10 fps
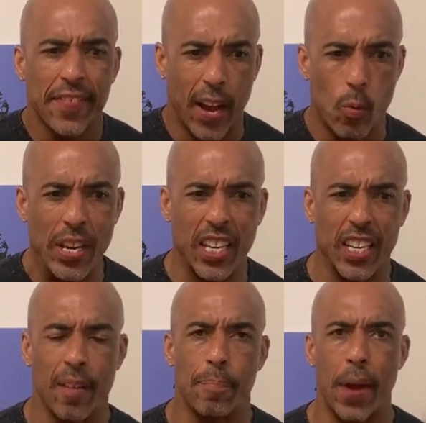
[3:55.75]
that we can
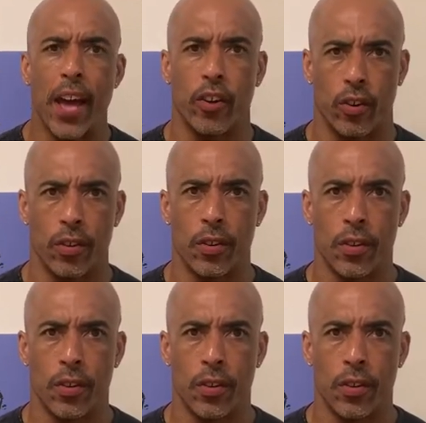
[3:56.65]
get better